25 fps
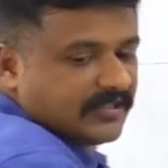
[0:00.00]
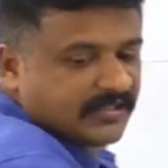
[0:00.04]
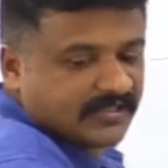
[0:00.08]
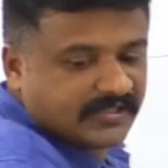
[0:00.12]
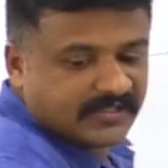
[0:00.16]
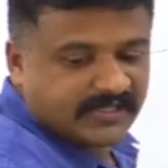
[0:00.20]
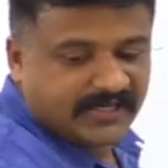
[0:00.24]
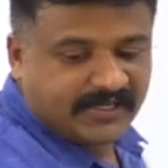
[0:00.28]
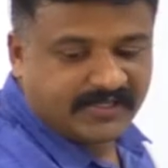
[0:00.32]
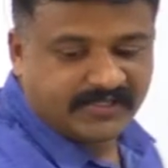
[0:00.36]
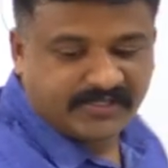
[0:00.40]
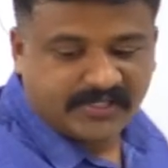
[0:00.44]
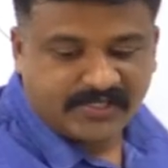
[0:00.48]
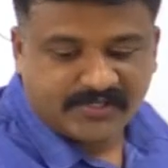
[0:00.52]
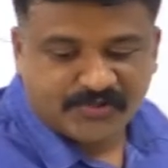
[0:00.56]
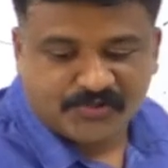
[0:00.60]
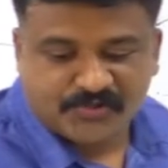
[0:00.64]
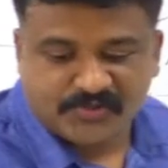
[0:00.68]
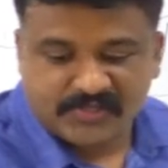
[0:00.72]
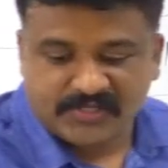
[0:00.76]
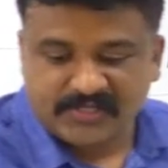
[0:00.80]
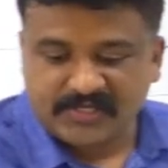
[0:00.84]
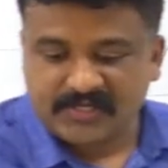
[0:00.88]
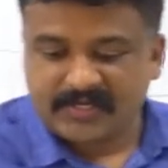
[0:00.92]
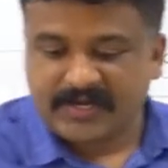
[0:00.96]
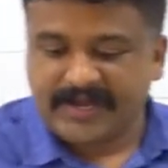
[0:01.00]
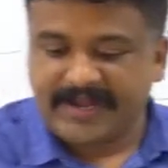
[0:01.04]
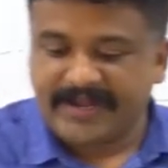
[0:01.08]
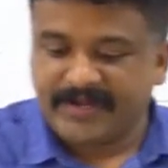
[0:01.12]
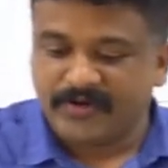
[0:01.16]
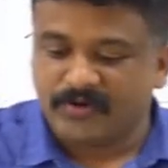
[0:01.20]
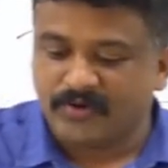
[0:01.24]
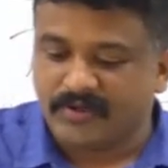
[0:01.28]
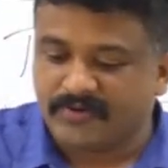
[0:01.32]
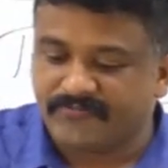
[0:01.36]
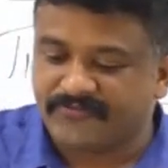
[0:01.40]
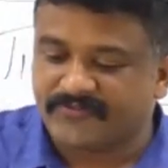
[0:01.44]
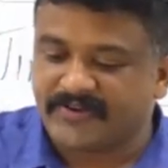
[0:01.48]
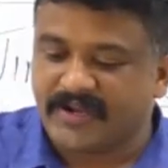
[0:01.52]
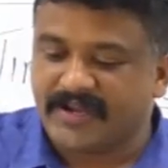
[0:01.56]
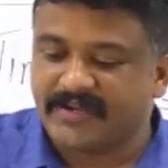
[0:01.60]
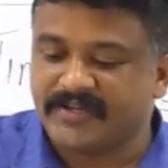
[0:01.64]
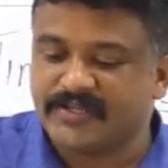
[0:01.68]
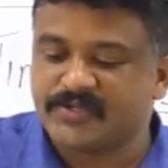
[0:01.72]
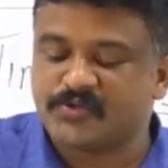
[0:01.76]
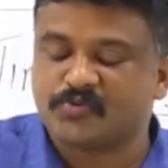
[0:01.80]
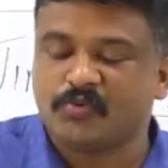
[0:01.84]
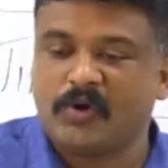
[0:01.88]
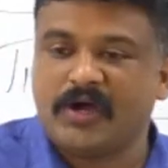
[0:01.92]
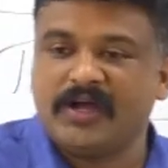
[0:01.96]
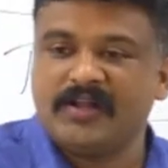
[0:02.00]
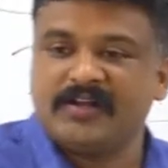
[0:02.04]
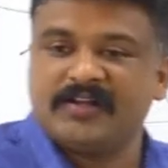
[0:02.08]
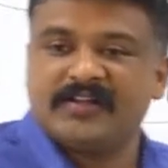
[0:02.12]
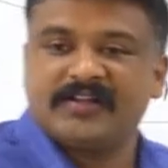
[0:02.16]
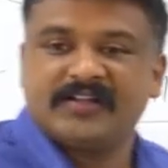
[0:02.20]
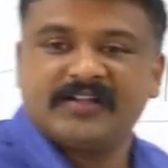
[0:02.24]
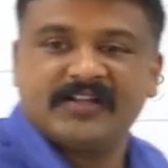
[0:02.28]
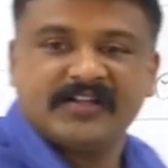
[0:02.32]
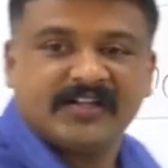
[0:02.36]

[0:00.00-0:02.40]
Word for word: Then this uh, Anglo-Afghanis war,